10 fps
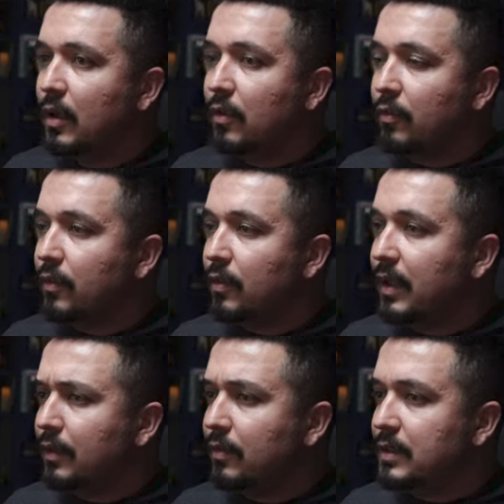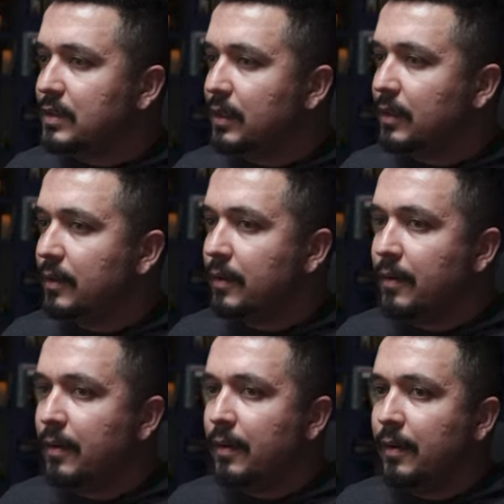So for that reason,
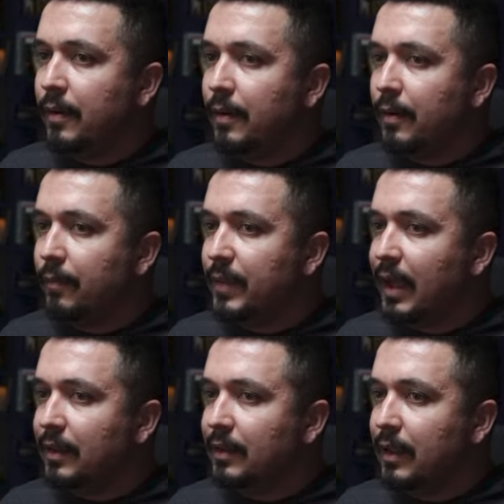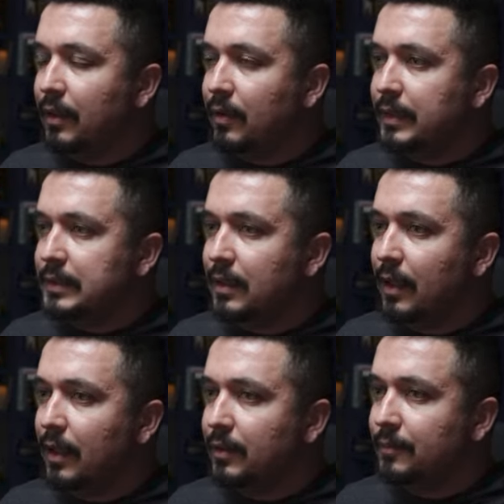that data is
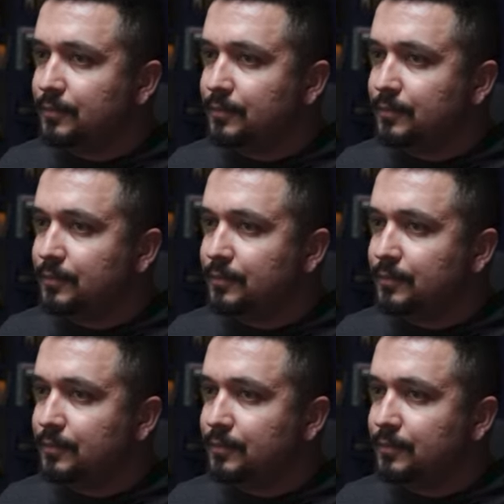delayed.